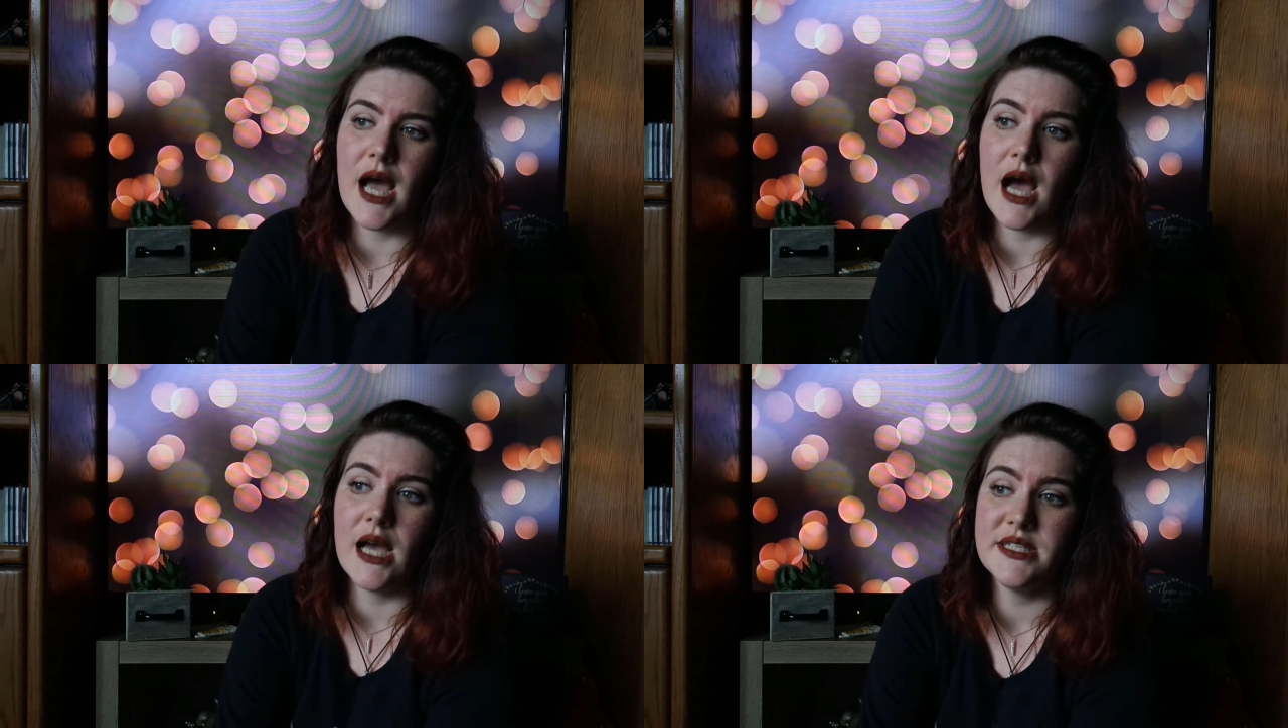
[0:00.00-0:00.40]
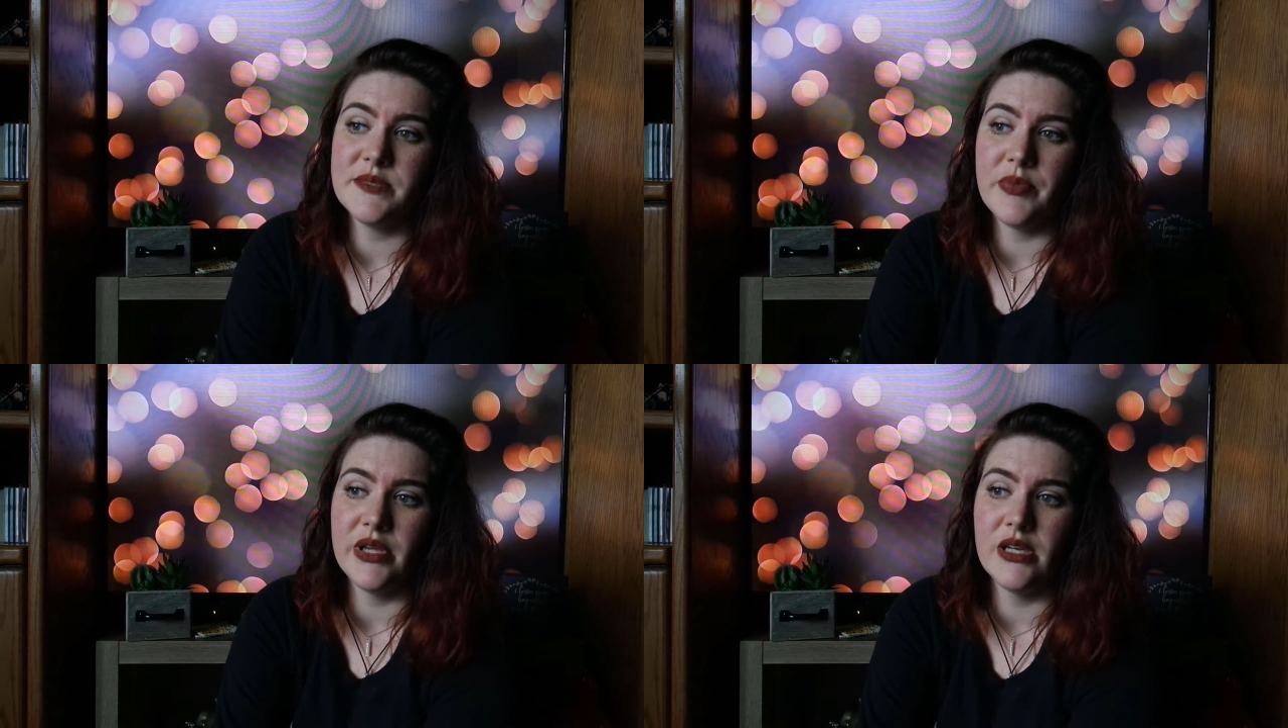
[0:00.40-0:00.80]
I've
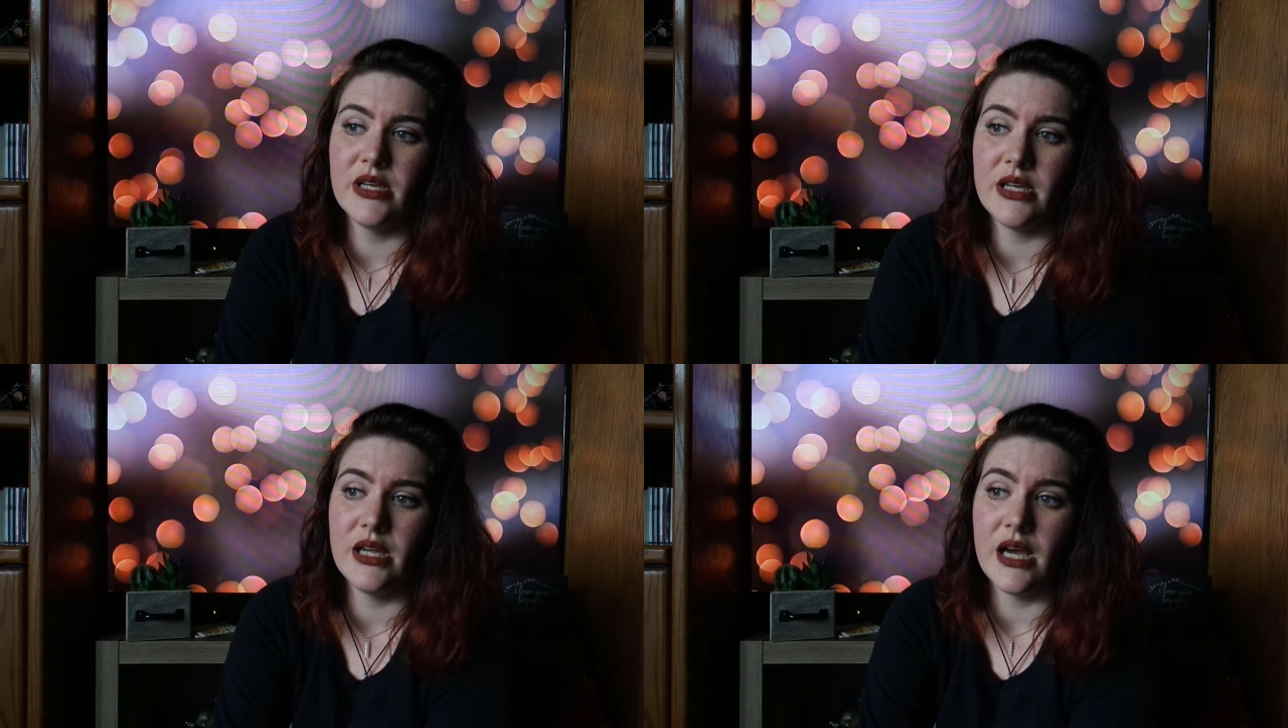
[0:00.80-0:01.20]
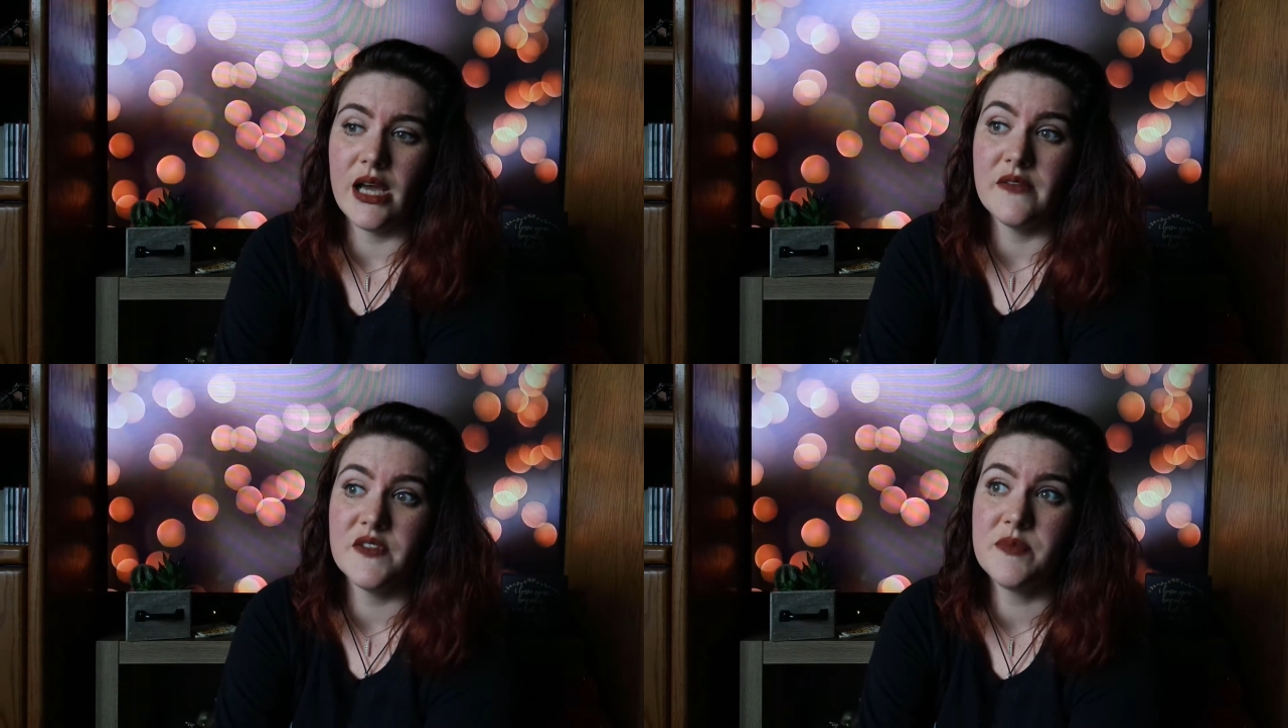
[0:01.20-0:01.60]
spent
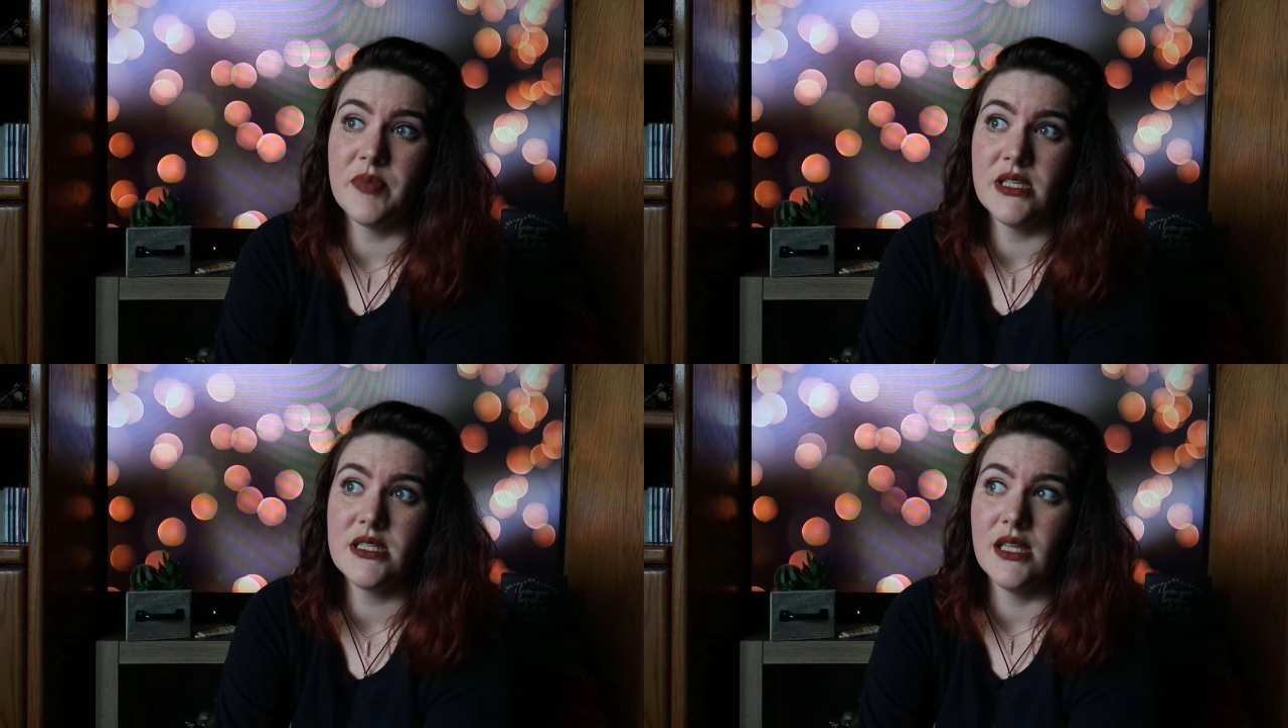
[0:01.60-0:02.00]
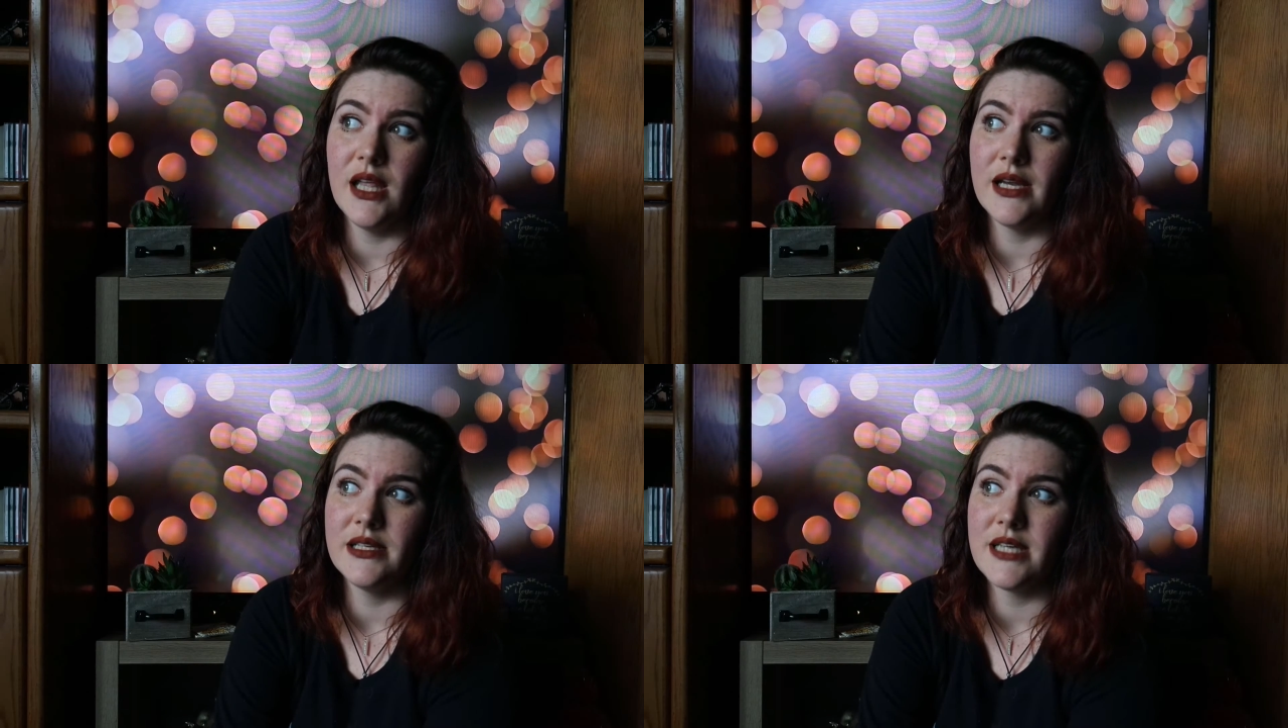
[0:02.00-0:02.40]
a
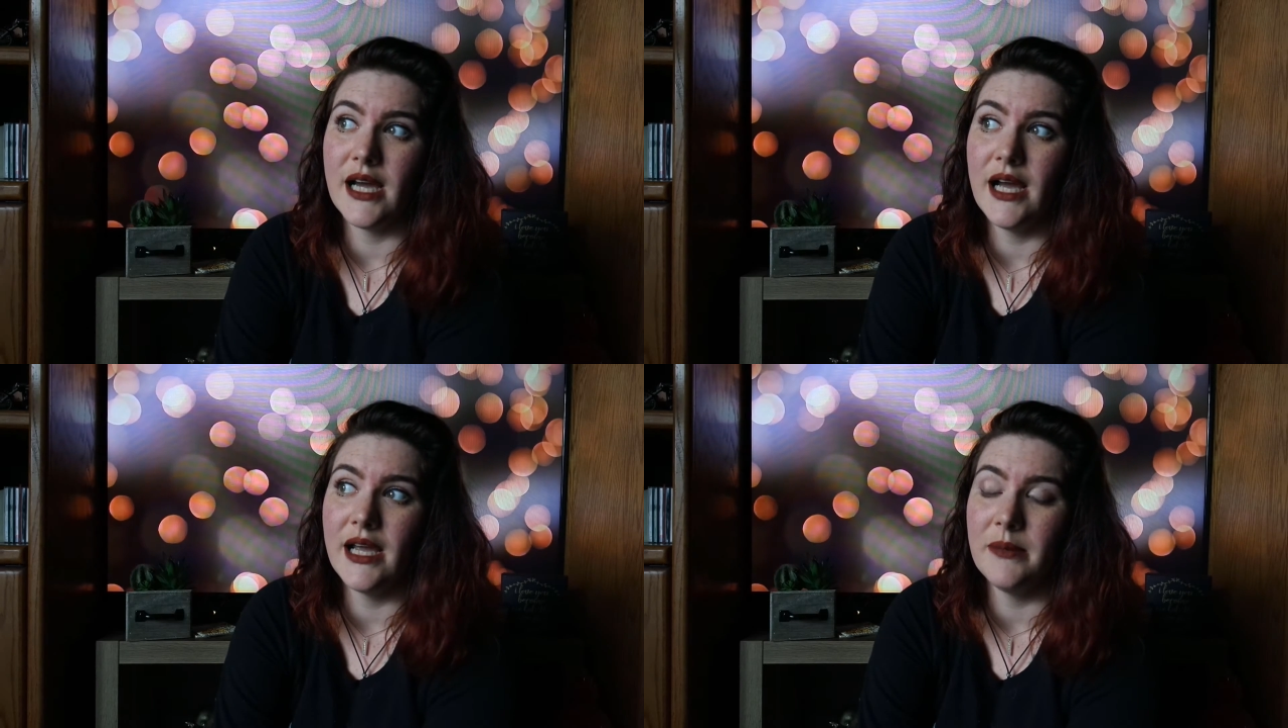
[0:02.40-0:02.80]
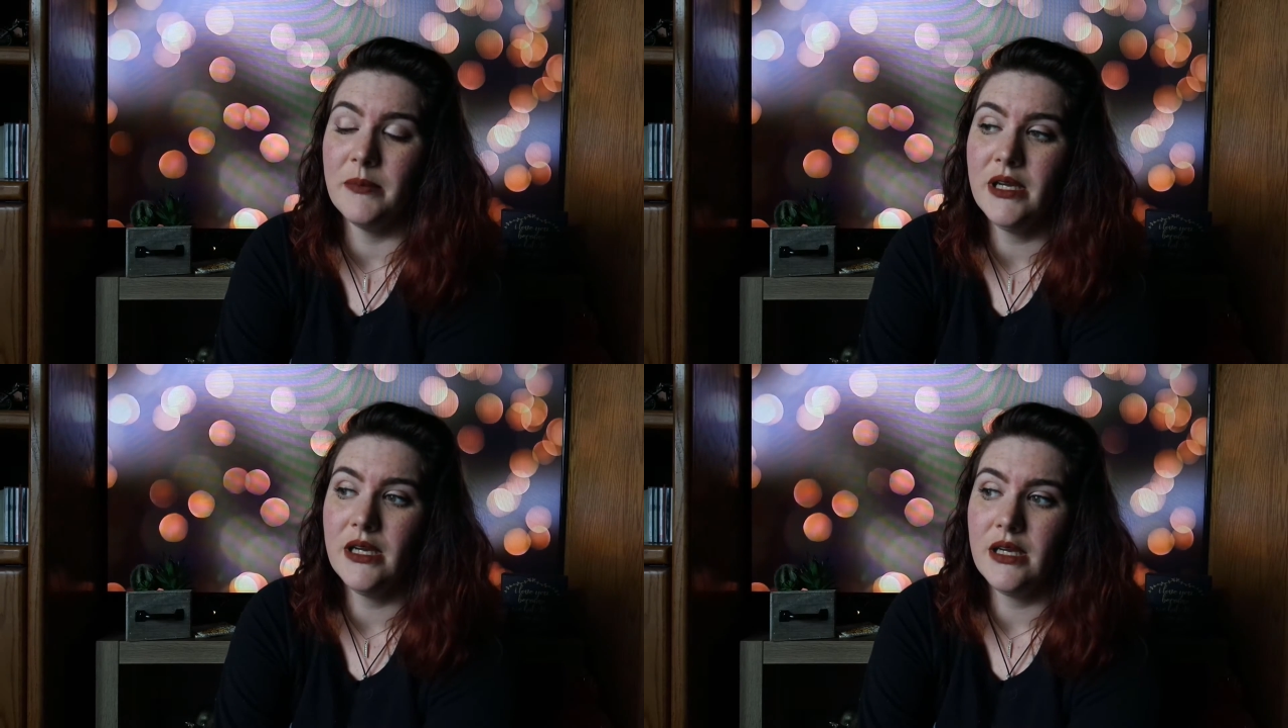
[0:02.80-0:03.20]
lot of time